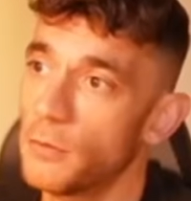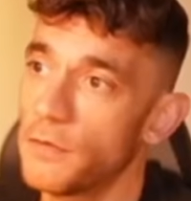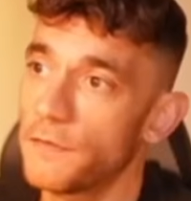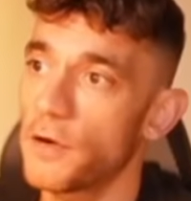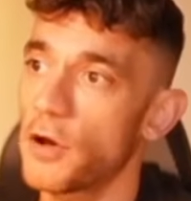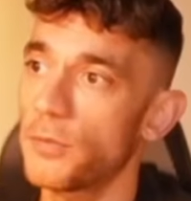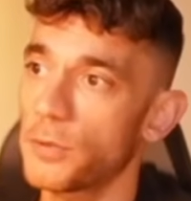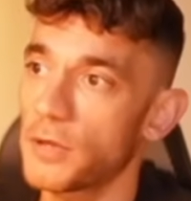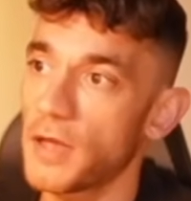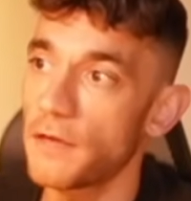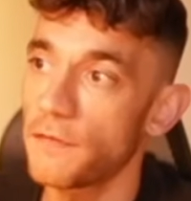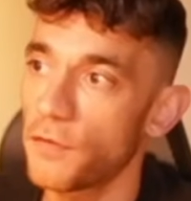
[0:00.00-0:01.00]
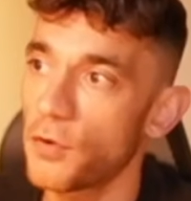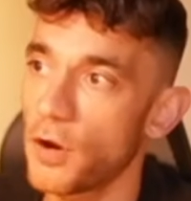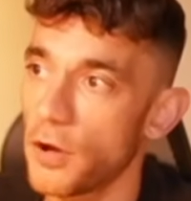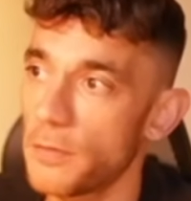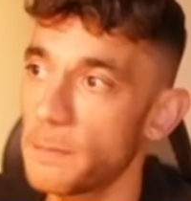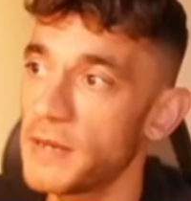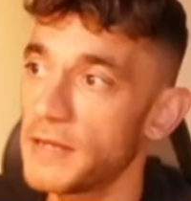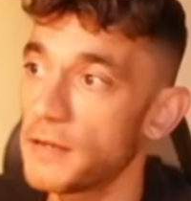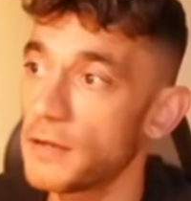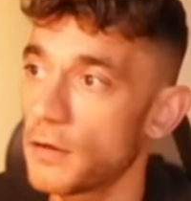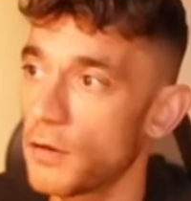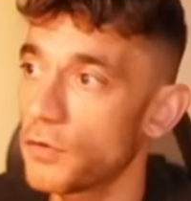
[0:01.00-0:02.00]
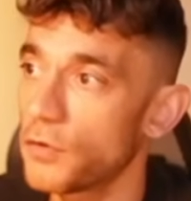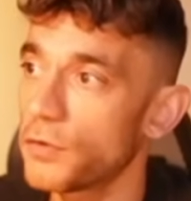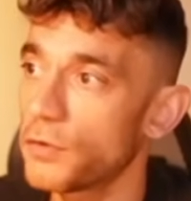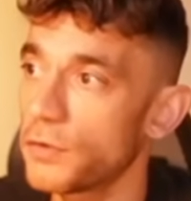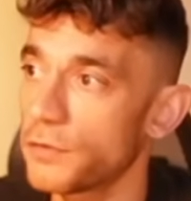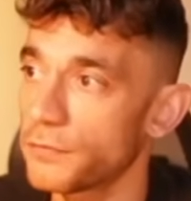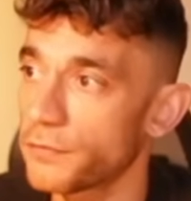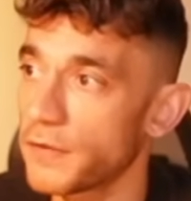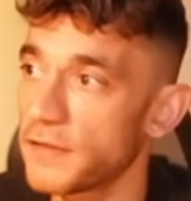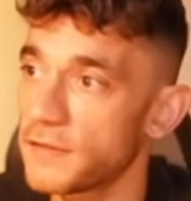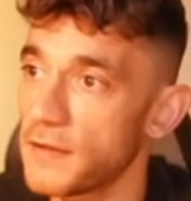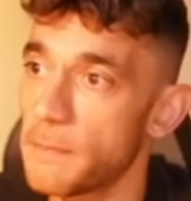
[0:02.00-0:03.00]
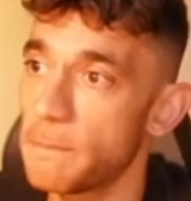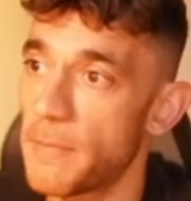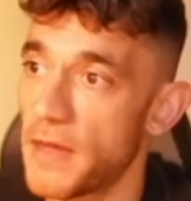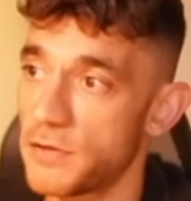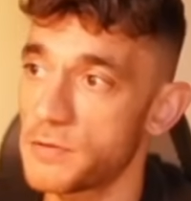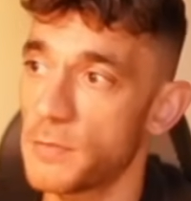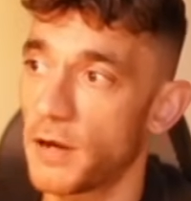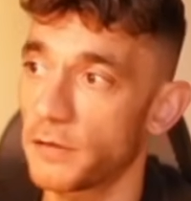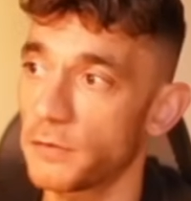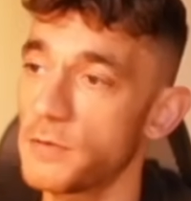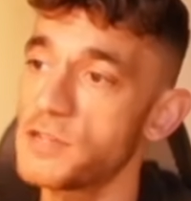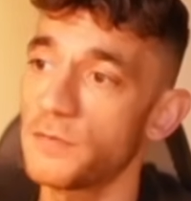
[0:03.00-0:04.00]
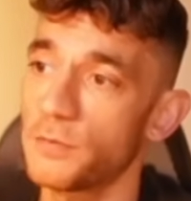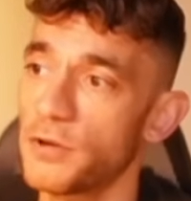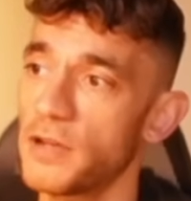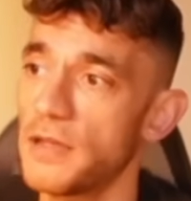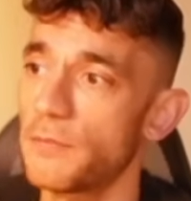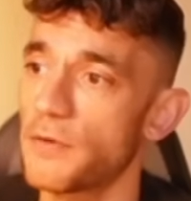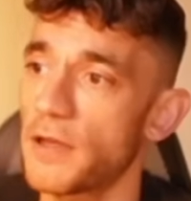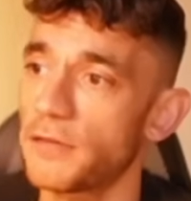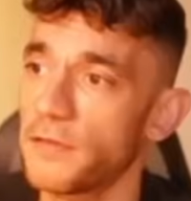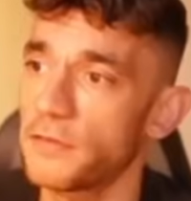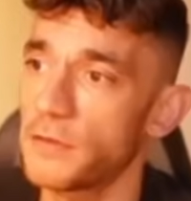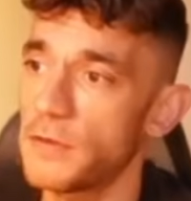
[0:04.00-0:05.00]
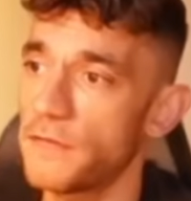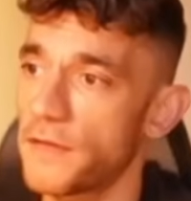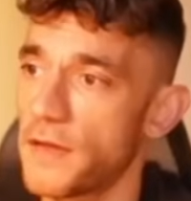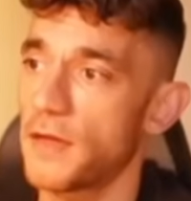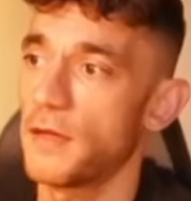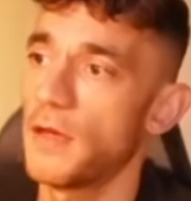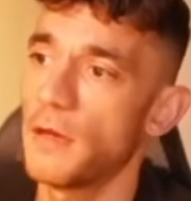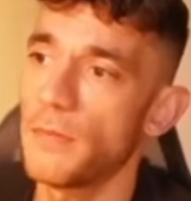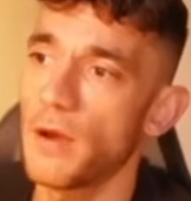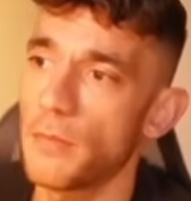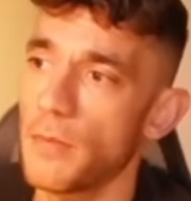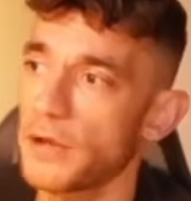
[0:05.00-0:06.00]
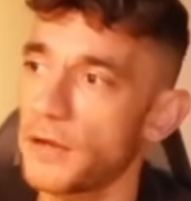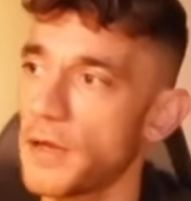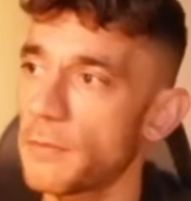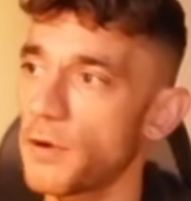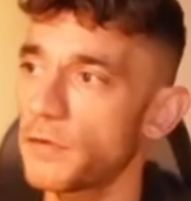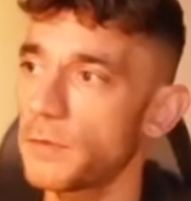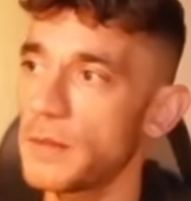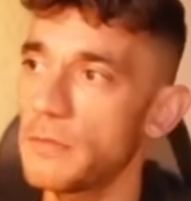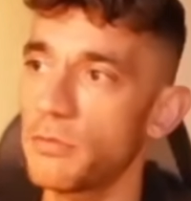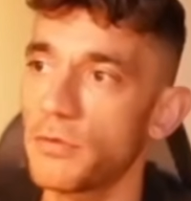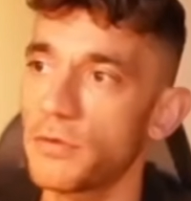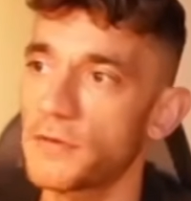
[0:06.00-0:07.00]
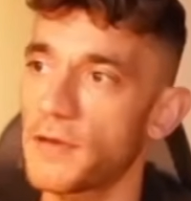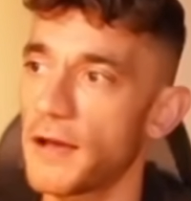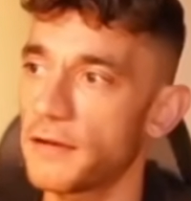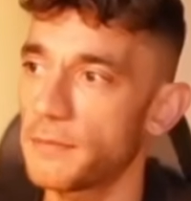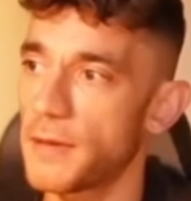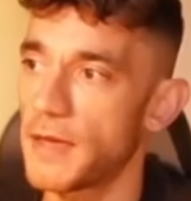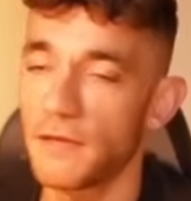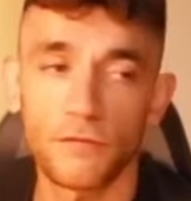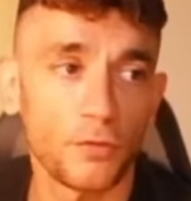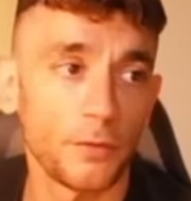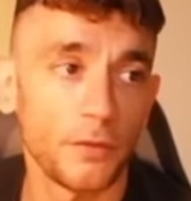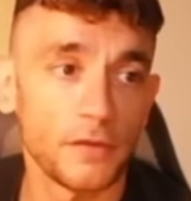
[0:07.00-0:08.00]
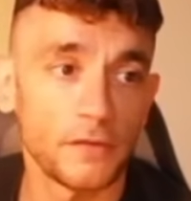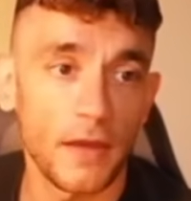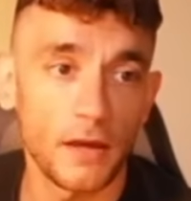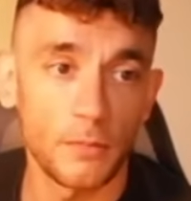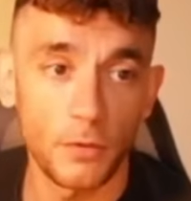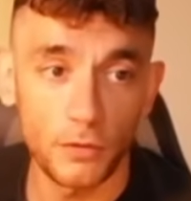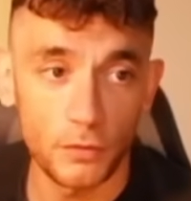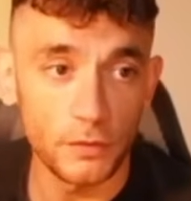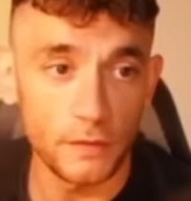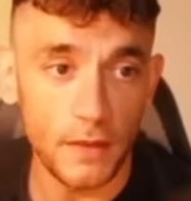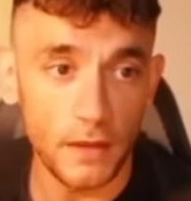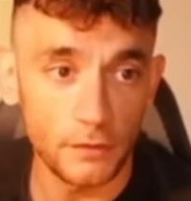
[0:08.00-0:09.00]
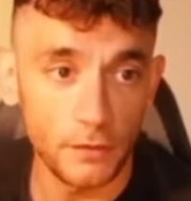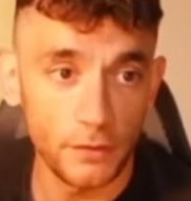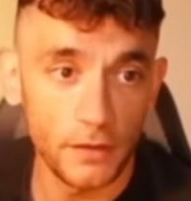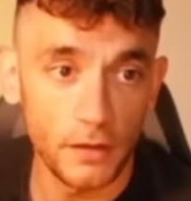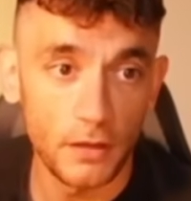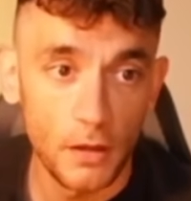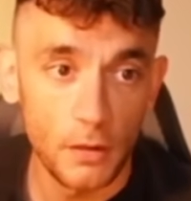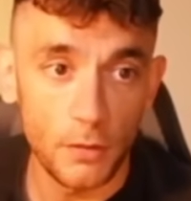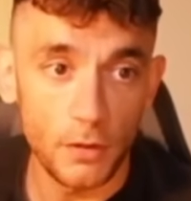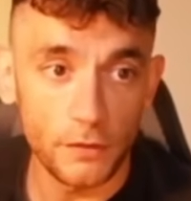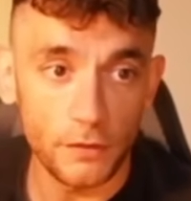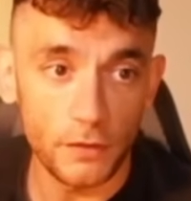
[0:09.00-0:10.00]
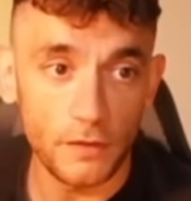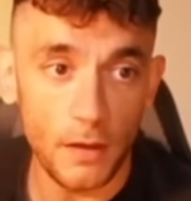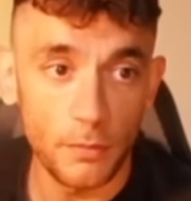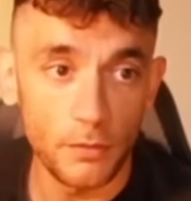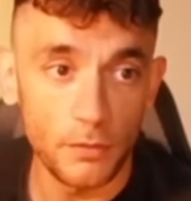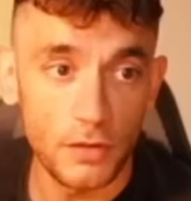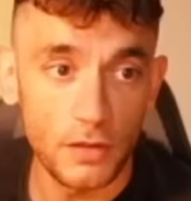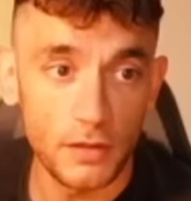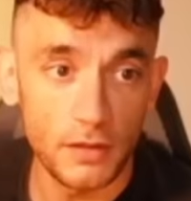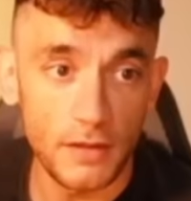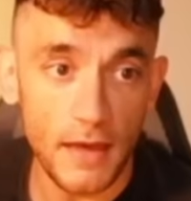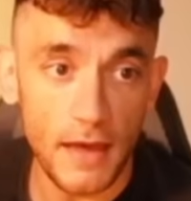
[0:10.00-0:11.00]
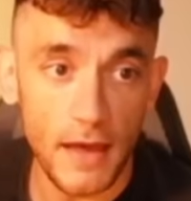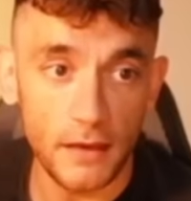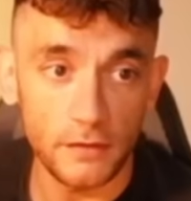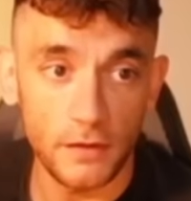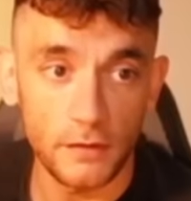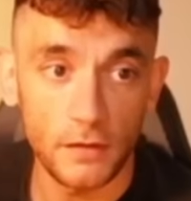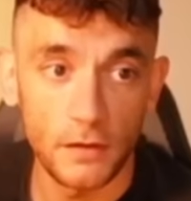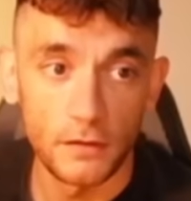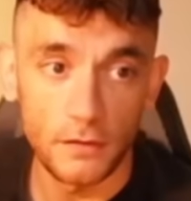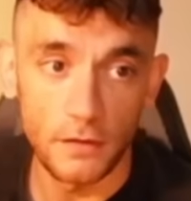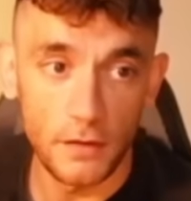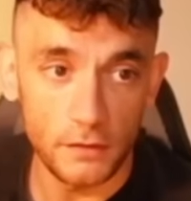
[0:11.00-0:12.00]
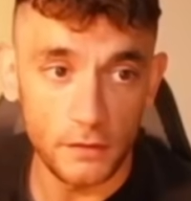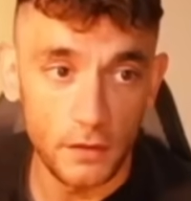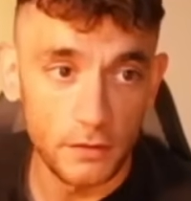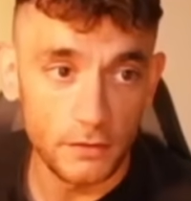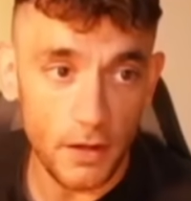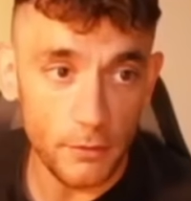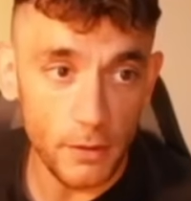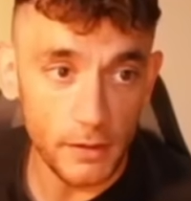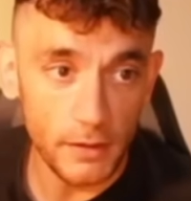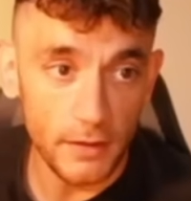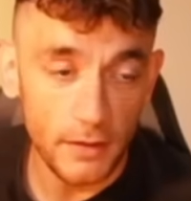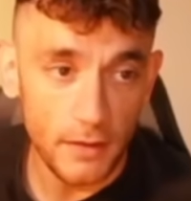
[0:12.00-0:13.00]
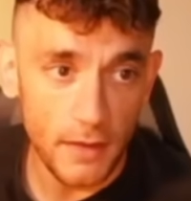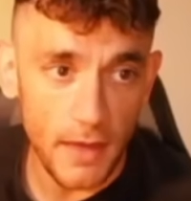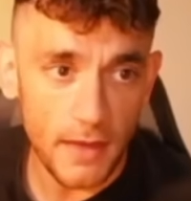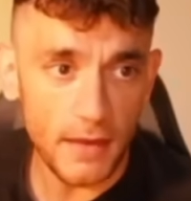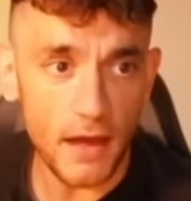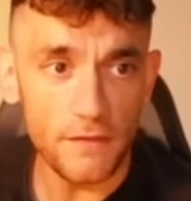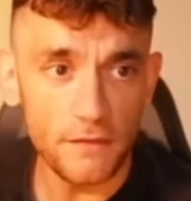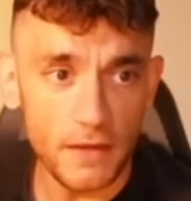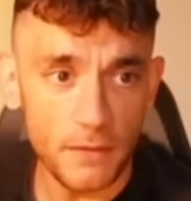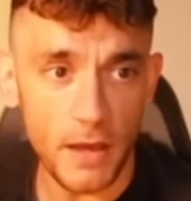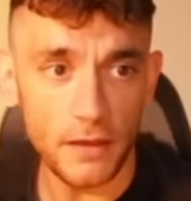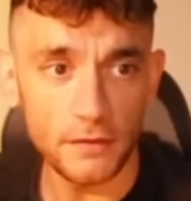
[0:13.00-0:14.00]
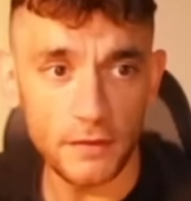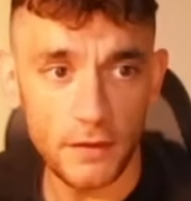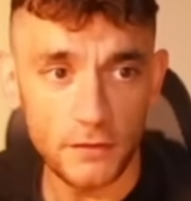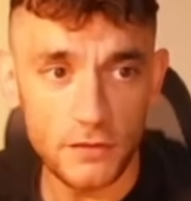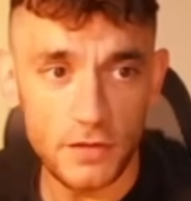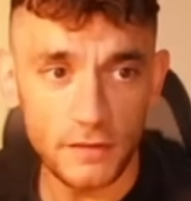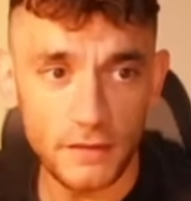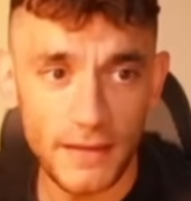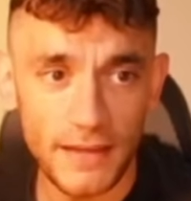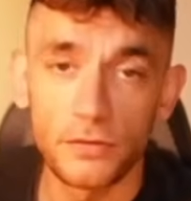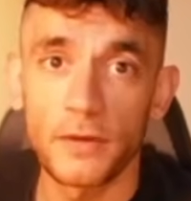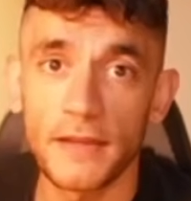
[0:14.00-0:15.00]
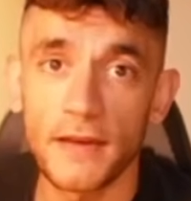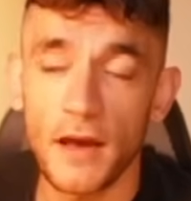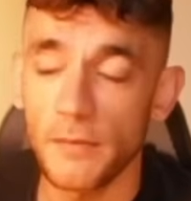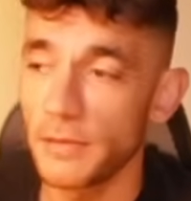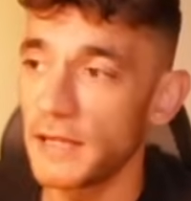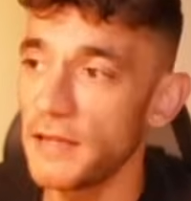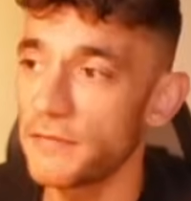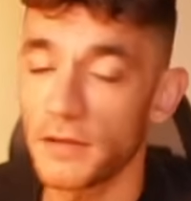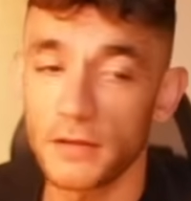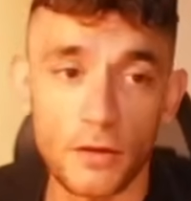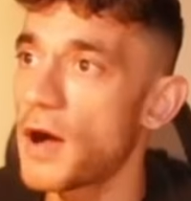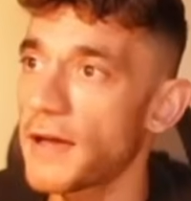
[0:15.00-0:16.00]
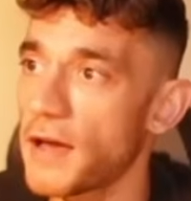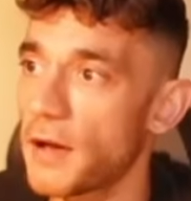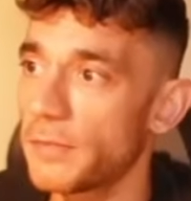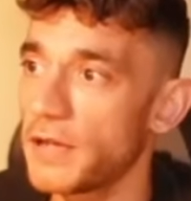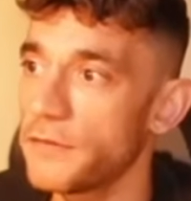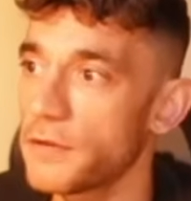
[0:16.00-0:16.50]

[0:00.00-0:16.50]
with OpenAI four point oh Mini on core reasoning benchmarks, which is pretty impressive, to be fair. And bear in mind, like, most people are tired of paying for all these A I models and that sort of thing. Whereas, for example, you can get access to this directly. A I V MAS says, just, in he can't believe it. No, I can't believe